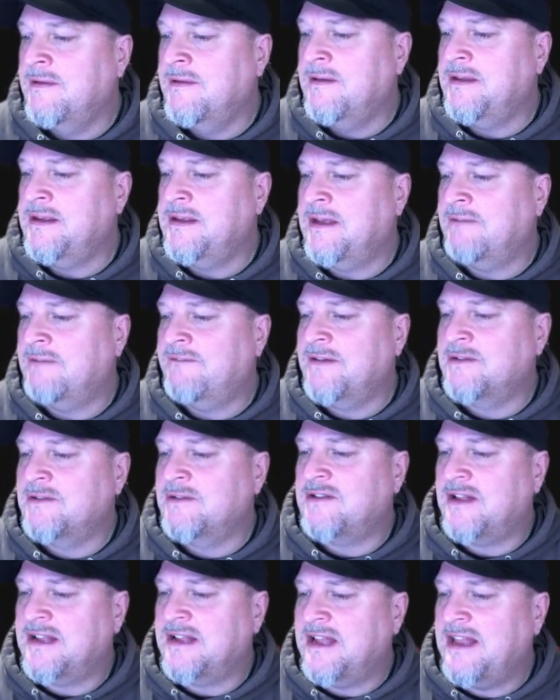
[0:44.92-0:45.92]
Yeah, feels
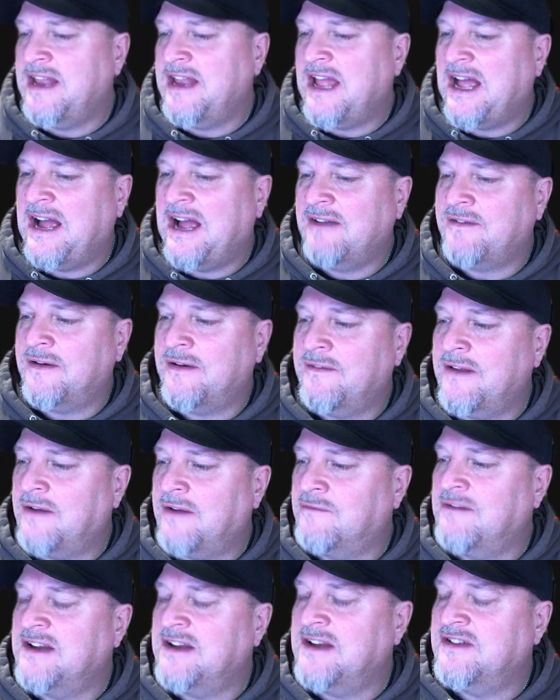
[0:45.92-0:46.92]
like an after effect
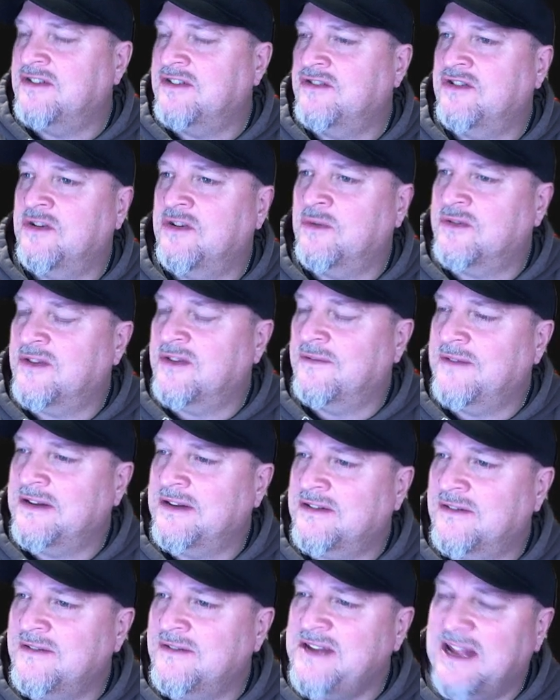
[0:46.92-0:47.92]
of residue or something.
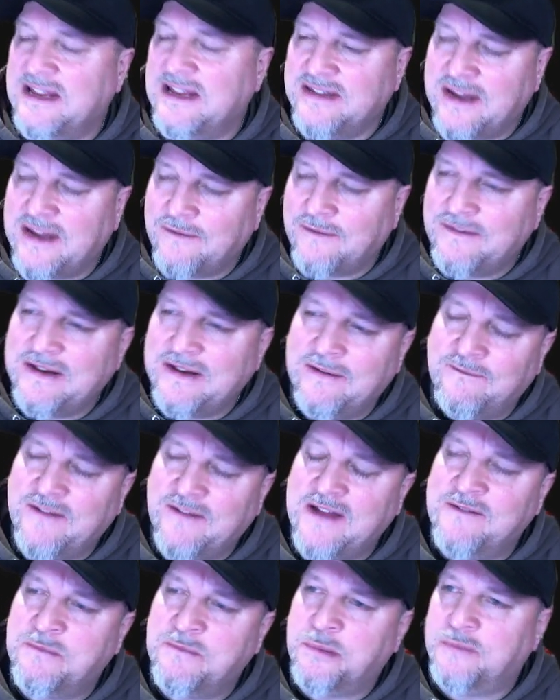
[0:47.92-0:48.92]
So yeah, definitely a
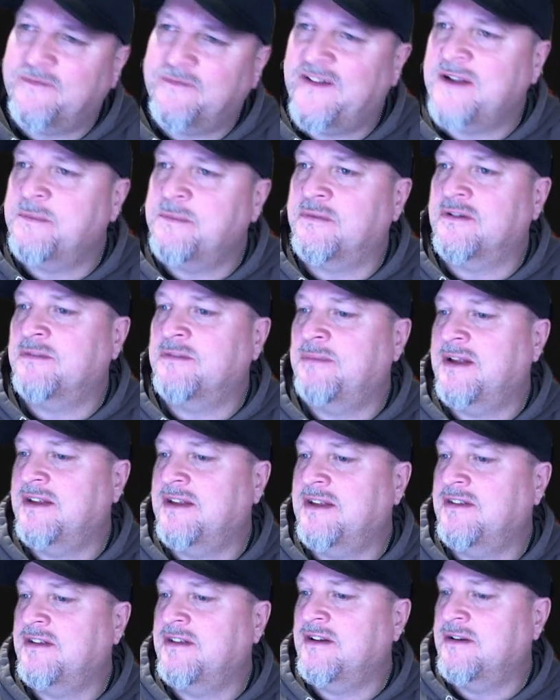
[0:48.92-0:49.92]
vaporous
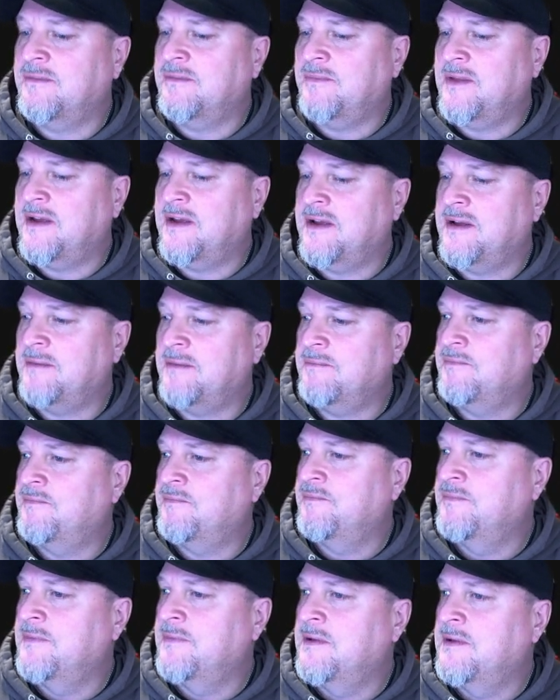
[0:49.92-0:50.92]
place here. Let's
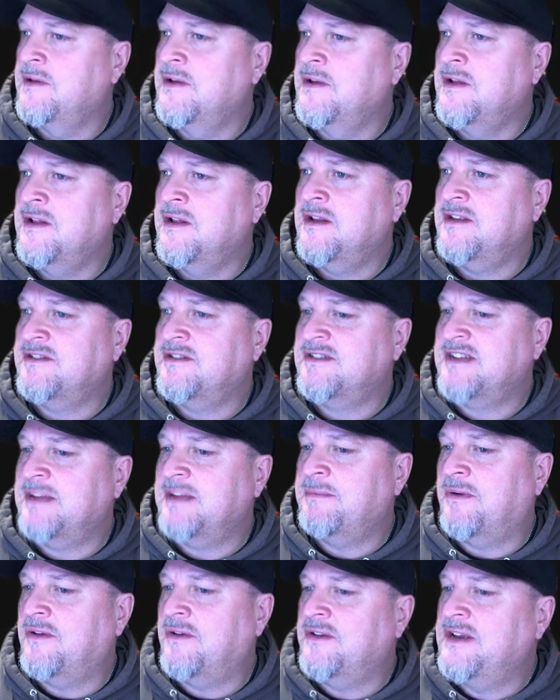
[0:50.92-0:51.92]

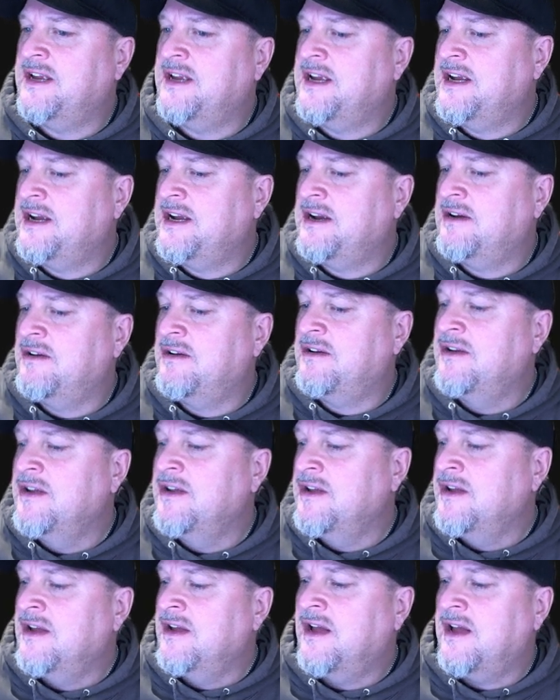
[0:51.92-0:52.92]
skip on here.
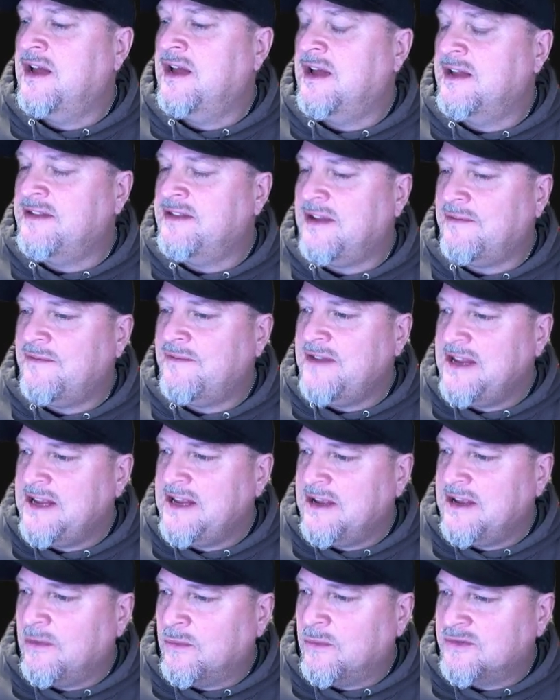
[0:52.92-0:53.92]

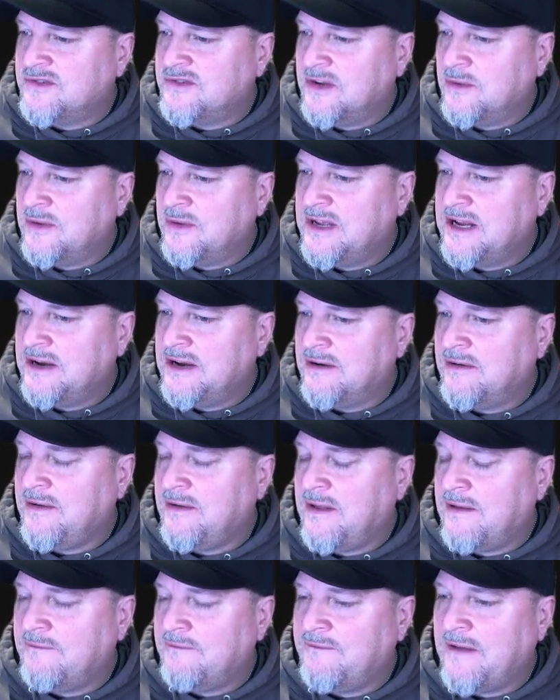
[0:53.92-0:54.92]
Definitely also here
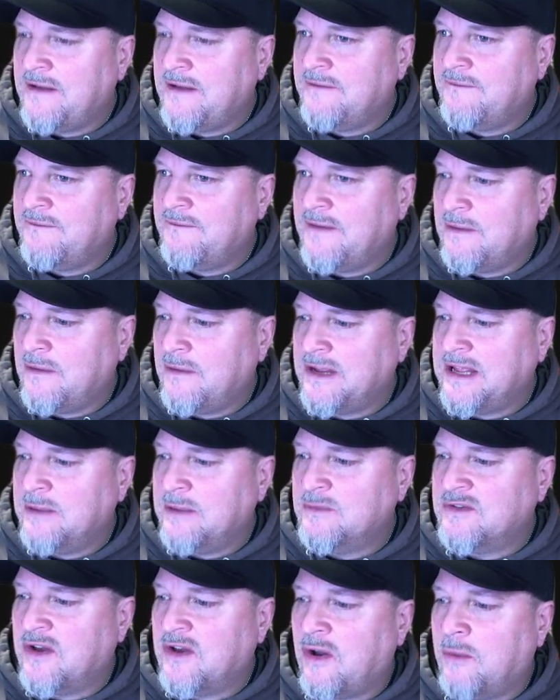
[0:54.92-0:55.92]
felt like it
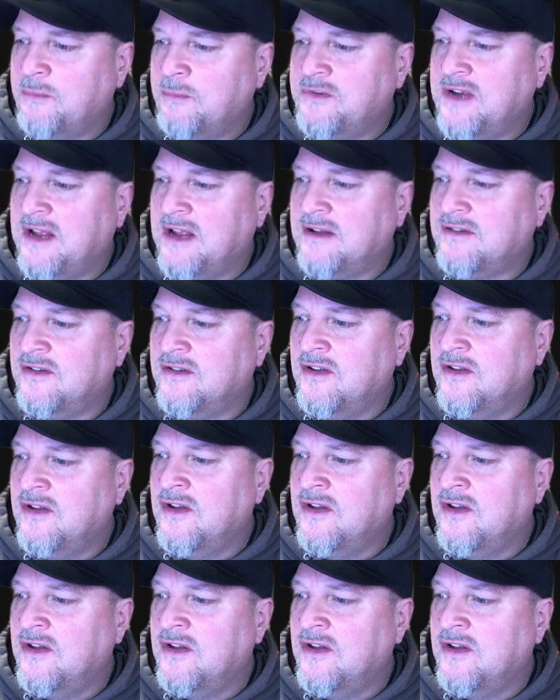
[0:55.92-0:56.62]
was an object